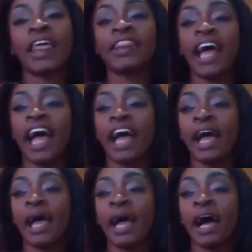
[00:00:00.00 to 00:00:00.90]

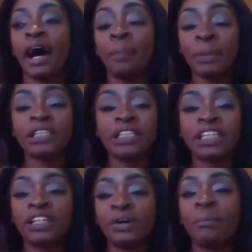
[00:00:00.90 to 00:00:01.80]
that up
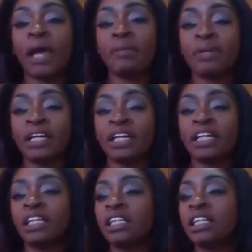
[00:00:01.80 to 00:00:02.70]
until
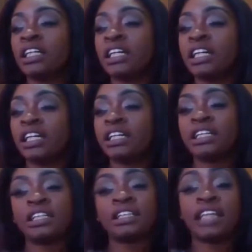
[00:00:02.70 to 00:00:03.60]
maybe
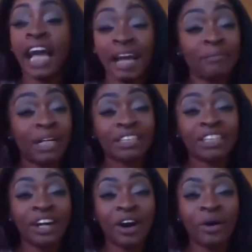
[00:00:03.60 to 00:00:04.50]
8 months
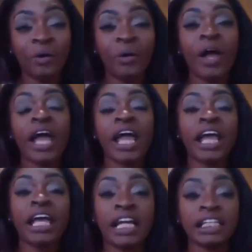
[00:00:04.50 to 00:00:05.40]
ago,
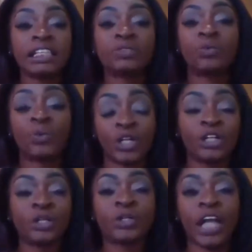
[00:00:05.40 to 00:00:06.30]
his
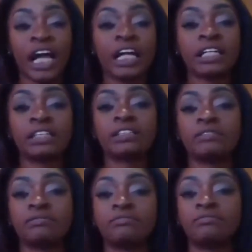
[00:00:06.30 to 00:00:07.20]
real like
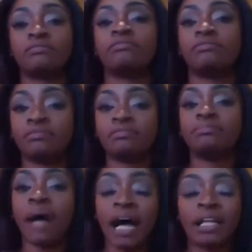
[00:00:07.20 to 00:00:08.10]

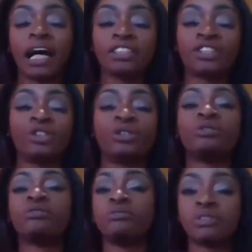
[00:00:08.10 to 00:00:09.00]

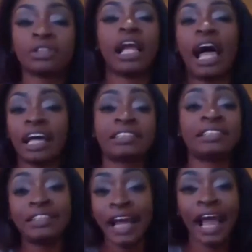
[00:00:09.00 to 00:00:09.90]
biological last
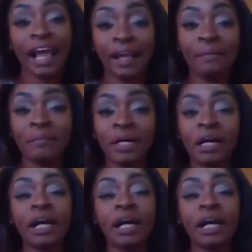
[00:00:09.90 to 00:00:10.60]
name